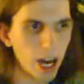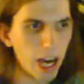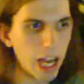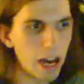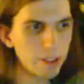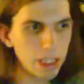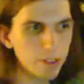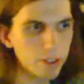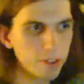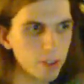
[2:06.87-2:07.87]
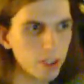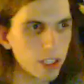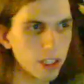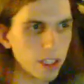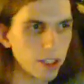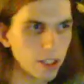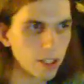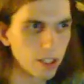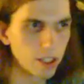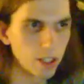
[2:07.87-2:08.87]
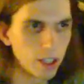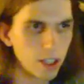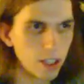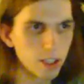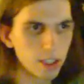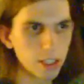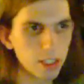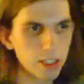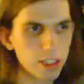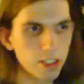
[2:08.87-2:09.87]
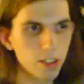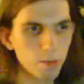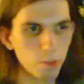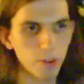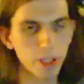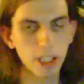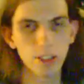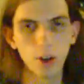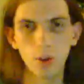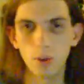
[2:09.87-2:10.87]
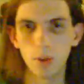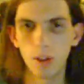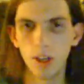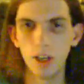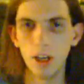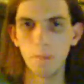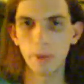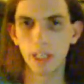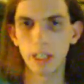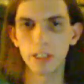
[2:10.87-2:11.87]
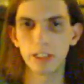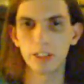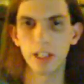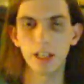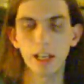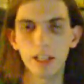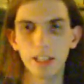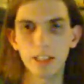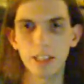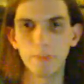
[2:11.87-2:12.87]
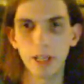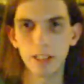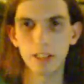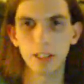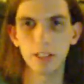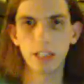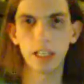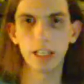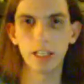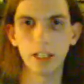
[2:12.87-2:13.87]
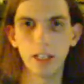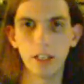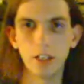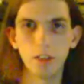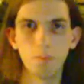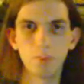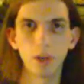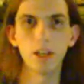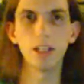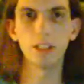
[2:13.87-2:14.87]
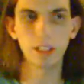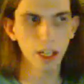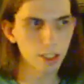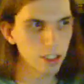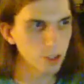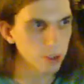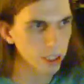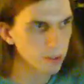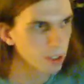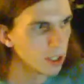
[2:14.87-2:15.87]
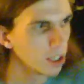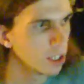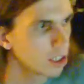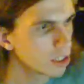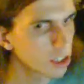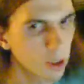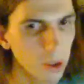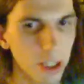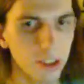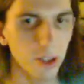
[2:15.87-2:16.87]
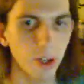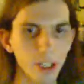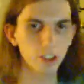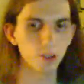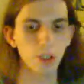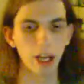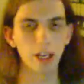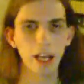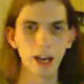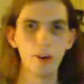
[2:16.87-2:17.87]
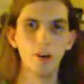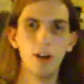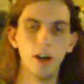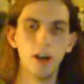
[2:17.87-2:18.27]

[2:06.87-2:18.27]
I haven't yet reviewed this movie as a whole, because there's a lot of things to mention that it brought into continuity. So let's go ahead and do that now.